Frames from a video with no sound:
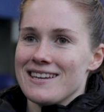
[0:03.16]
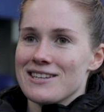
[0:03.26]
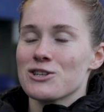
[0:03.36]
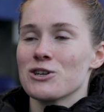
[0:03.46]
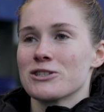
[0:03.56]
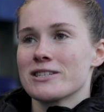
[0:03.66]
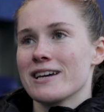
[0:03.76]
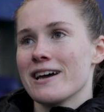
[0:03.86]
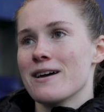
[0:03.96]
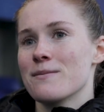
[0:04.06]
It's good.
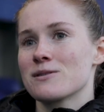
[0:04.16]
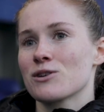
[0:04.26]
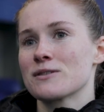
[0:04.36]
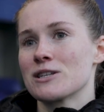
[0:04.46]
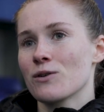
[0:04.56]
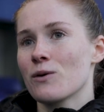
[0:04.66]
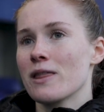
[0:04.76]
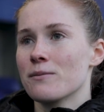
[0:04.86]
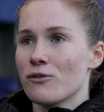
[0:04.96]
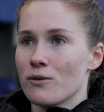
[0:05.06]
Um, it's obviously not
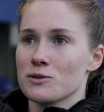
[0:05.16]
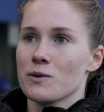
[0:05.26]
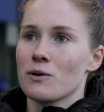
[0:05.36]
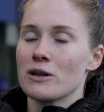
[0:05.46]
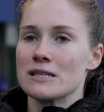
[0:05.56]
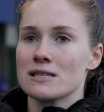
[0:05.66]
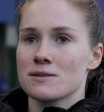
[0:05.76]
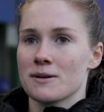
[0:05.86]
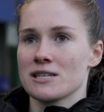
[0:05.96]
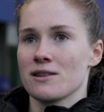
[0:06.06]
quite the performance we wanted,
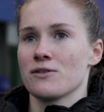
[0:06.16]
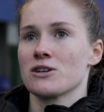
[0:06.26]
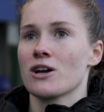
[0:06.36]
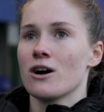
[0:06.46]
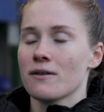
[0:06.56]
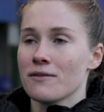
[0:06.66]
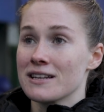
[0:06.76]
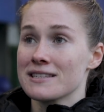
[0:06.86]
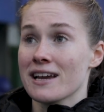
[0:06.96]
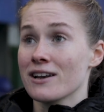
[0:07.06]
especially in the first half. I think
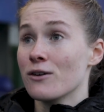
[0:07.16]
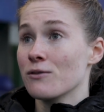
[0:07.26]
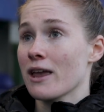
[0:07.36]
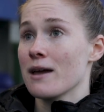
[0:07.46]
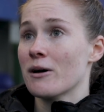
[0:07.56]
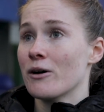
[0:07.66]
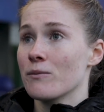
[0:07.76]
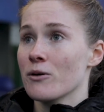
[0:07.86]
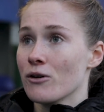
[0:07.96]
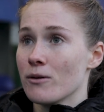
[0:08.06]
in the second half we came out
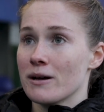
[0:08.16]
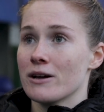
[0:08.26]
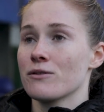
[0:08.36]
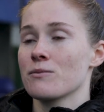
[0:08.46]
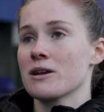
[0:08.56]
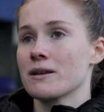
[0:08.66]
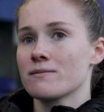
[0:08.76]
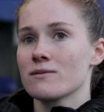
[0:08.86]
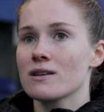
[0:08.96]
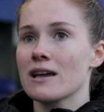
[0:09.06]
and we were a lot better and we
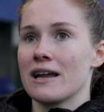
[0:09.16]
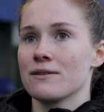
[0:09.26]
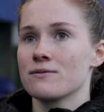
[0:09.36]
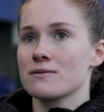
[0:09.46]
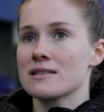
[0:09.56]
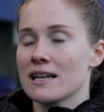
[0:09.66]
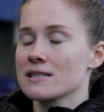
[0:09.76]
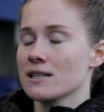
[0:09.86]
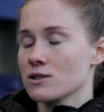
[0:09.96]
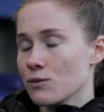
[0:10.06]
kind of set the
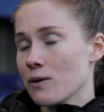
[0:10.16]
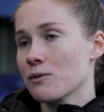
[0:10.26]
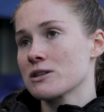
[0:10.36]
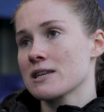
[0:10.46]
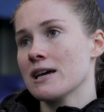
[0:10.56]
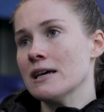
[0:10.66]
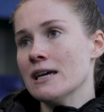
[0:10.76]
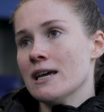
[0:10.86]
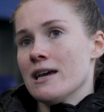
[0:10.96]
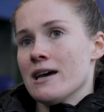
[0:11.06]
standards that we want to set.
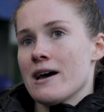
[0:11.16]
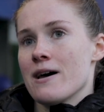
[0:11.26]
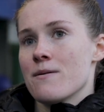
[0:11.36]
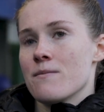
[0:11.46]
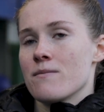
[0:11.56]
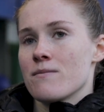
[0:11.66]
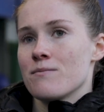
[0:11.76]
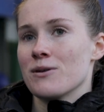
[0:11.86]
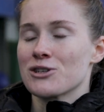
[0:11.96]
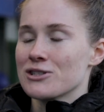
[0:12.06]
Um,
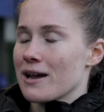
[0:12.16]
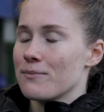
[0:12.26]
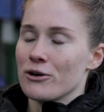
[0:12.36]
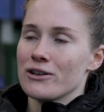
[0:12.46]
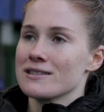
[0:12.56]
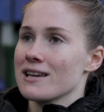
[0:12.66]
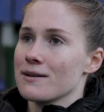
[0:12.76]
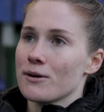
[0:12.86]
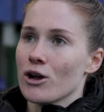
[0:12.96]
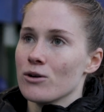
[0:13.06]
but it's good to get a point and take
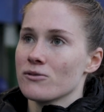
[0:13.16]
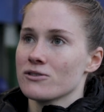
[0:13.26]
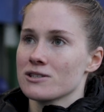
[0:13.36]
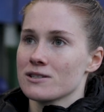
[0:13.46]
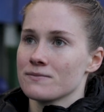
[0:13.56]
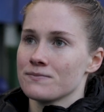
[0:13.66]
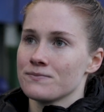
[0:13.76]
it back home with us.